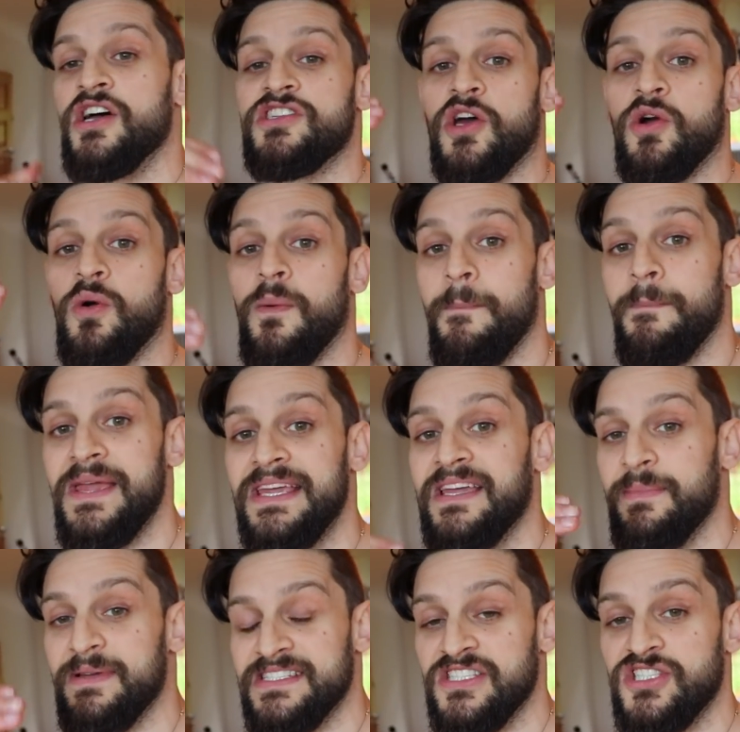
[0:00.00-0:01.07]
So me
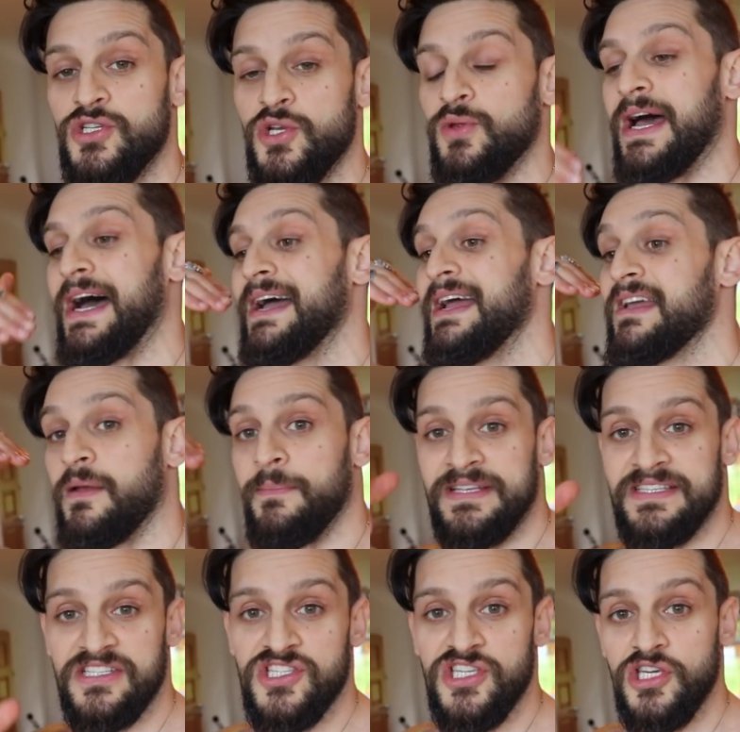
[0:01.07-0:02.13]
committing to do that,
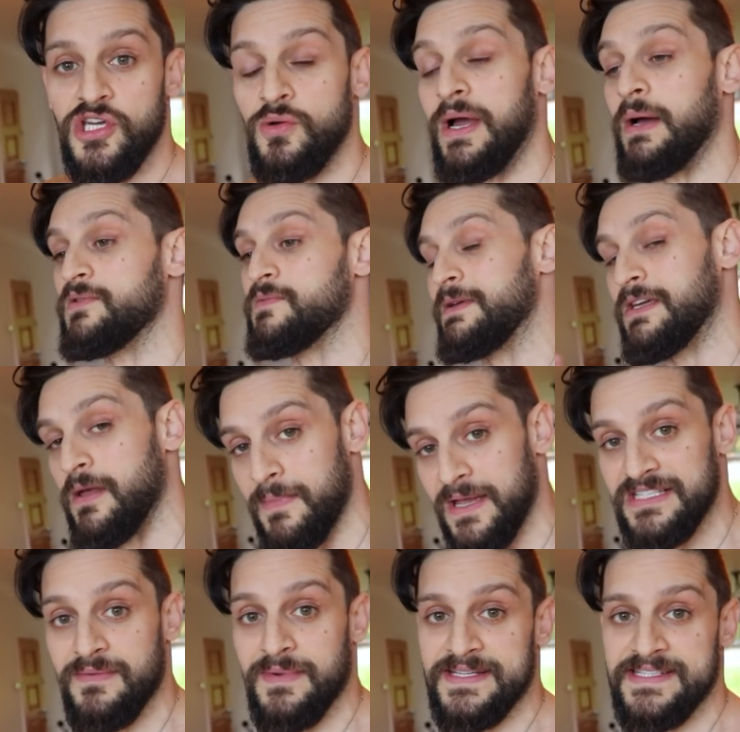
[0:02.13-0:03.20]
committing to you helps me
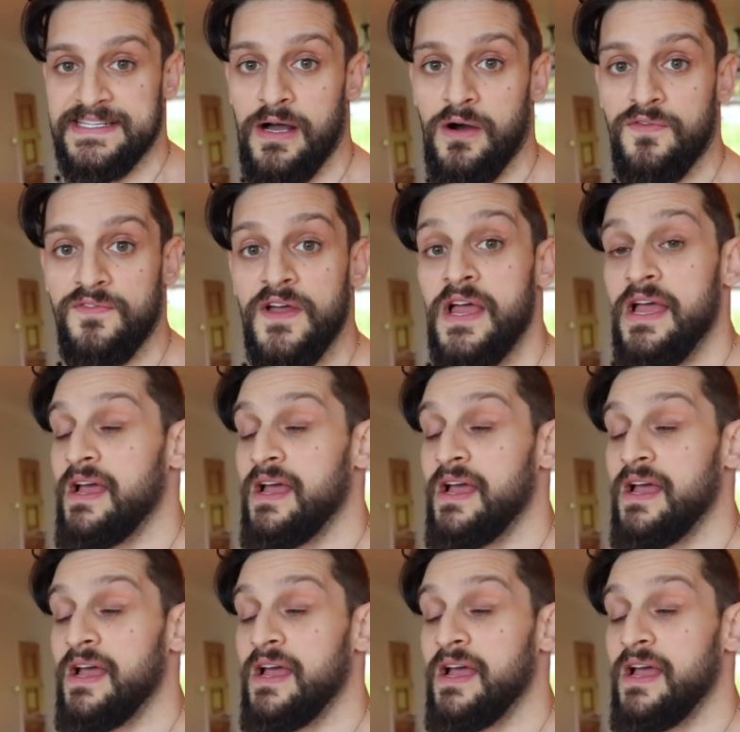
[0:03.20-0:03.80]
commit to myself.